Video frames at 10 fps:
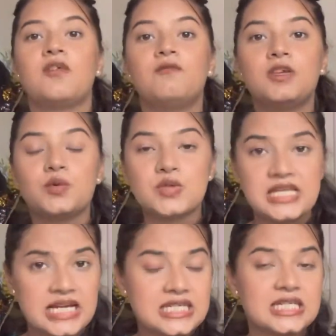We use
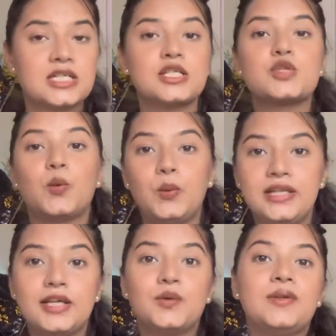articles
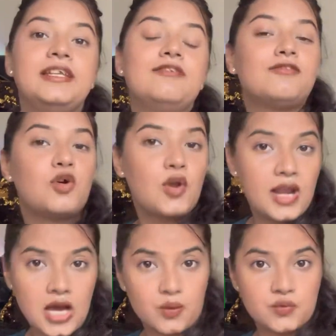only and only for
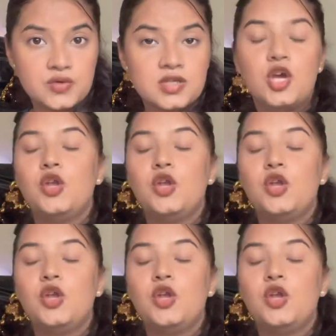nouns.